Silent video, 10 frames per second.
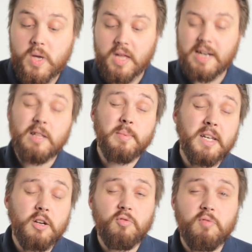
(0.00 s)
with a little
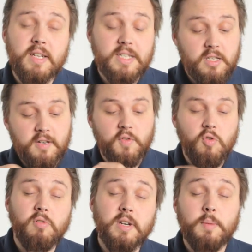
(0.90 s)
bit of grease sort of
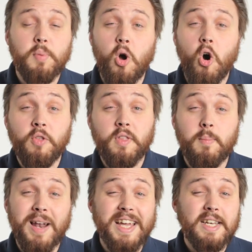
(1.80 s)
already put on
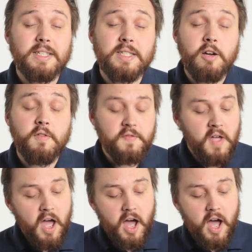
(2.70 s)
the blade itself,